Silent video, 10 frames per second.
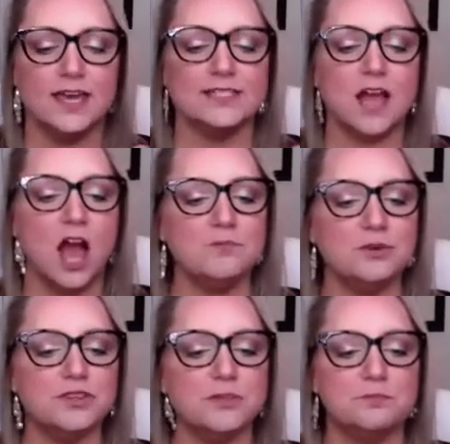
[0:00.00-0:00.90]
is I
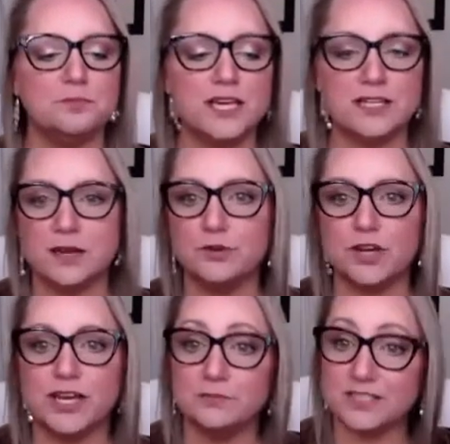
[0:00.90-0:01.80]
put the big
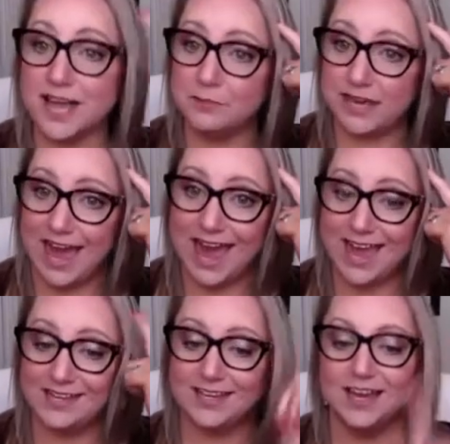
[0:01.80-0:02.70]
number inside my
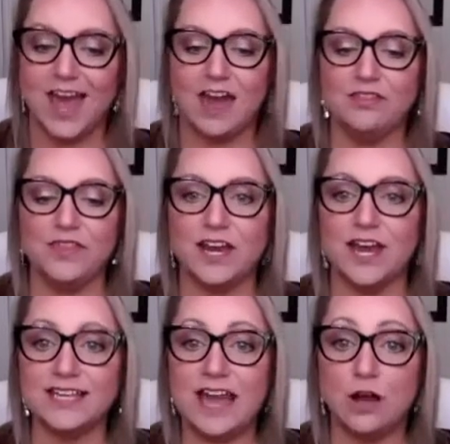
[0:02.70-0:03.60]
head and then
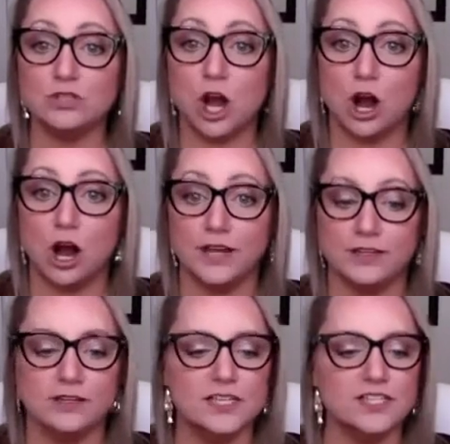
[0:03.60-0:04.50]
I count
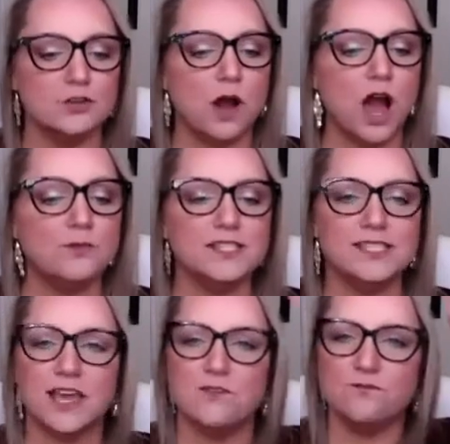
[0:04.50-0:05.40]
on. So I
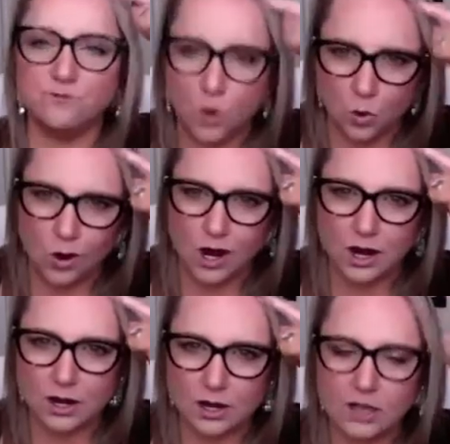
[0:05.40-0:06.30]
would say
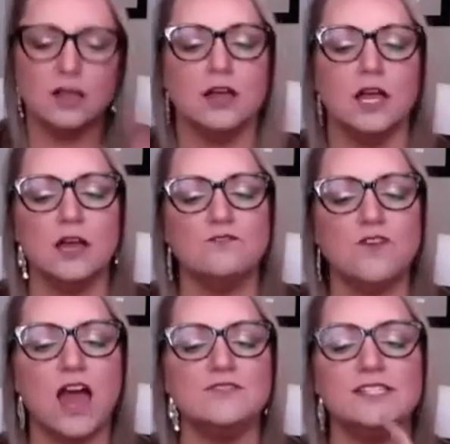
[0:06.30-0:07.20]
4,
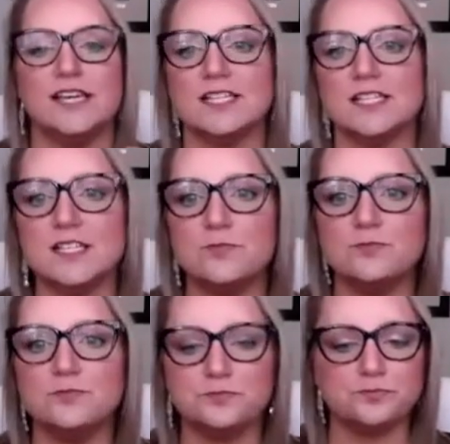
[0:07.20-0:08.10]
5, 6.
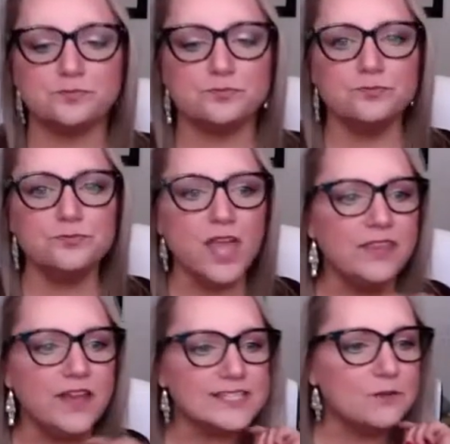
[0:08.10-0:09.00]

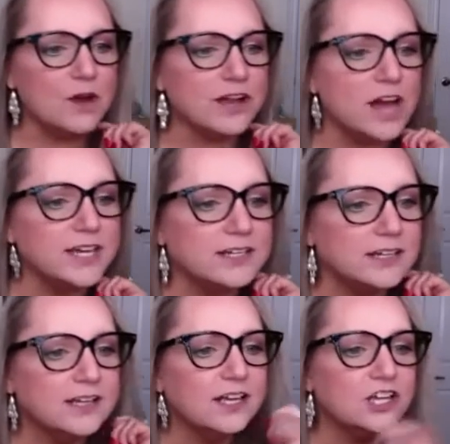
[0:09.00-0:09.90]
And that's how I got it.
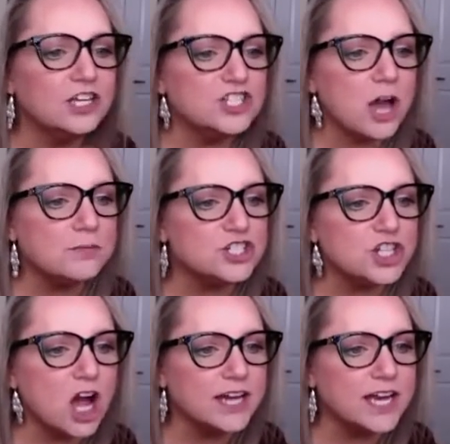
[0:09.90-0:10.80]
Good job,
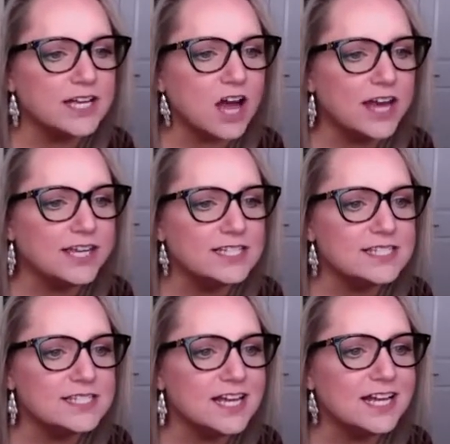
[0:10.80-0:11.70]
Ashana got
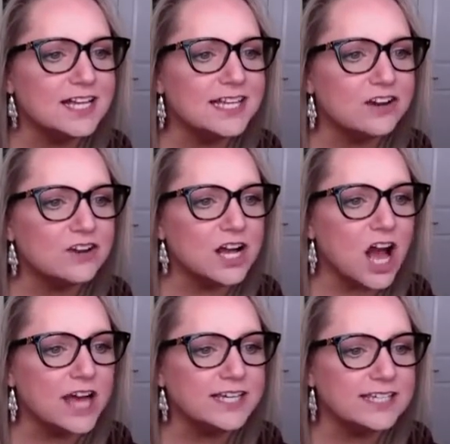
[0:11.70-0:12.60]
it. Clara
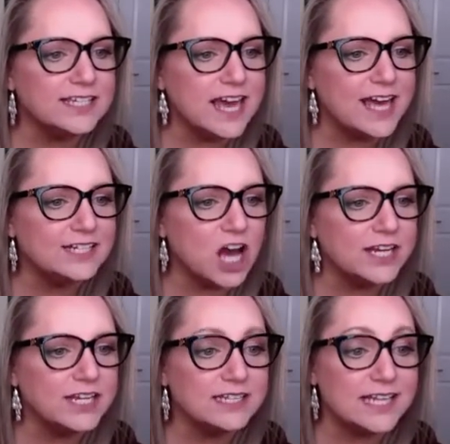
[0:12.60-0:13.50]
got it. Kian
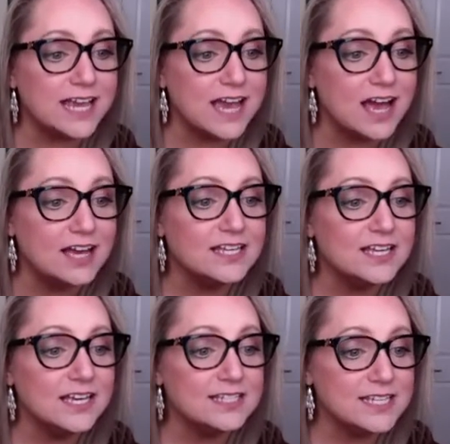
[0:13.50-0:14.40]
got it. Leah,
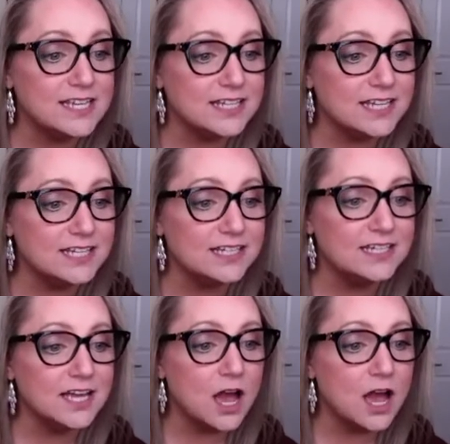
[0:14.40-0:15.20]
Dylan,